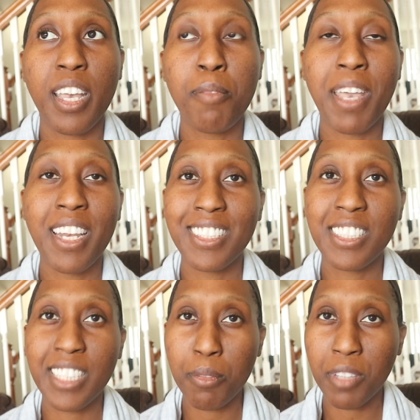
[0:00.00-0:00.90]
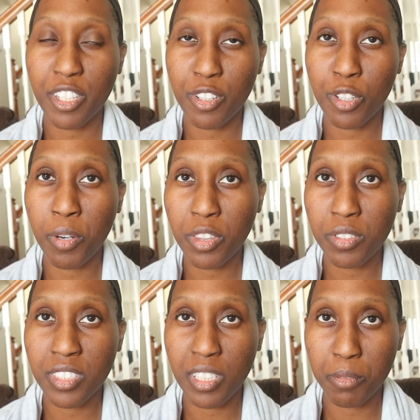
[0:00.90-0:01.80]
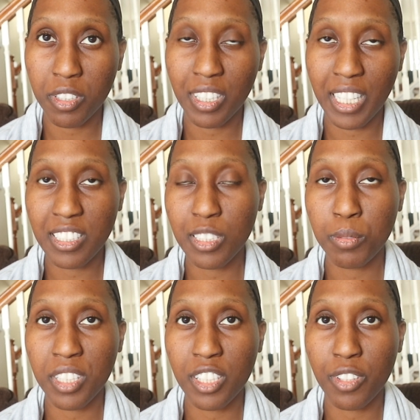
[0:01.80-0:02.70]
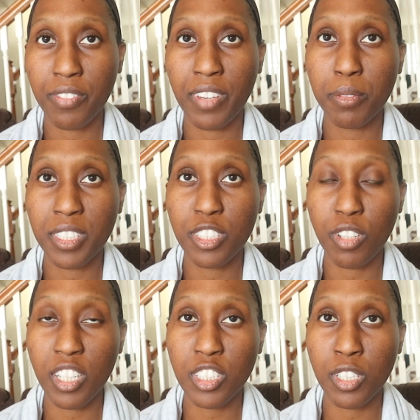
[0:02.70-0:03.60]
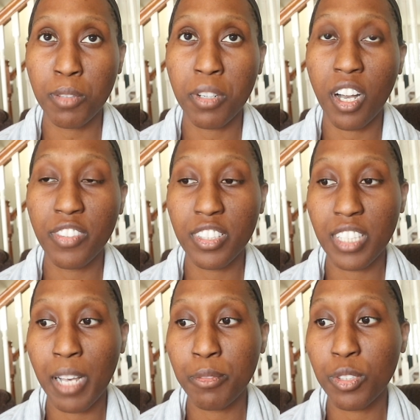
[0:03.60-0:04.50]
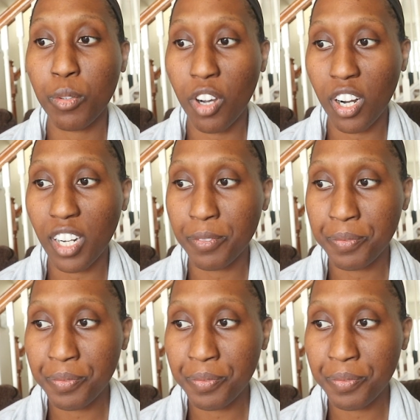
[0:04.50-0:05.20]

it may not seem like you're going through similar lessons within your family structure, but oftentimes you are.